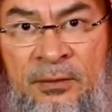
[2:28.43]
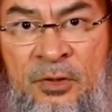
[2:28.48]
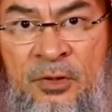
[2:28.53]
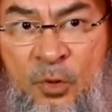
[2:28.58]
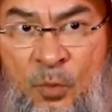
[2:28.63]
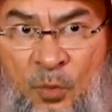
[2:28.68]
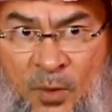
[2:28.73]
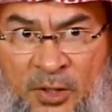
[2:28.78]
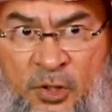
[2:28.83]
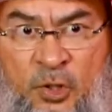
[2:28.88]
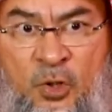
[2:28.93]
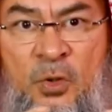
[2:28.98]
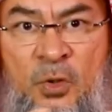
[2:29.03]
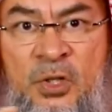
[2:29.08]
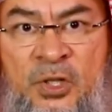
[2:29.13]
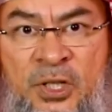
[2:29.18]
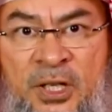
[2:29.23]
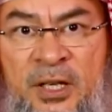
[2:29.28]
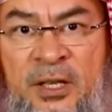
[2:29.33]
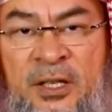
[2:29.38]
So once you
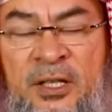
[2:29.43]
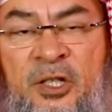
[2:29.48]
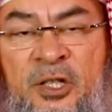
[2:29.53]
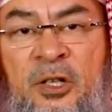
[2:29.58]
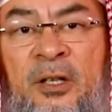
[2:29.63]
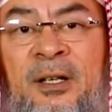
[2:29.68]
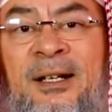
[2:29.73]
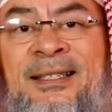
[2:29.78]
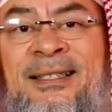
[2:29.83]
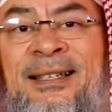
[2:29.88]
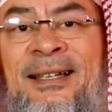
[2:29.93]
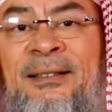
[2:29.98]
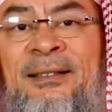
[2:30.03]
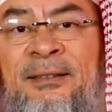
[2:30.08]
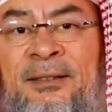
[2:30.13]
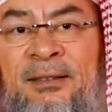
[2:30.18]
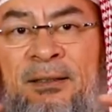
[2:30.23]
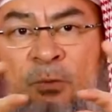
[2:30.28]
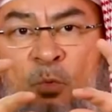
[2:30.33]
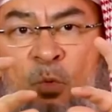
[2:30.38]
see this
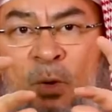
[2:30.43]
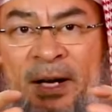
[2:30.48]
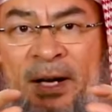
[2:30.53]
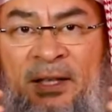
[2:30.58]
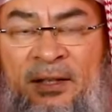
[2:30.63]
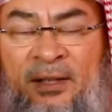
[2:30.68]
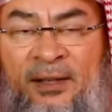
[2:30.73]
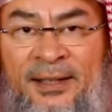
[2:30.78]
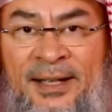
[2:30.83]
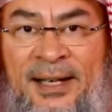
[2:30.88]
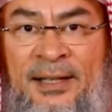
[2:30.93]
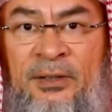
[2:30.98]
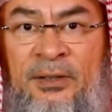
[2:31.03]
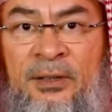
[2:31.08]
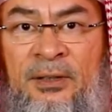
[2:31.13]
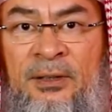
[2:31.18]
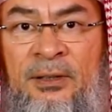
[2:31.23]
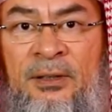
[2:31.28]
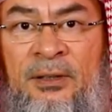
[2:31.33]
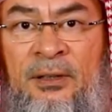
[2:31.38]
horizontal white thread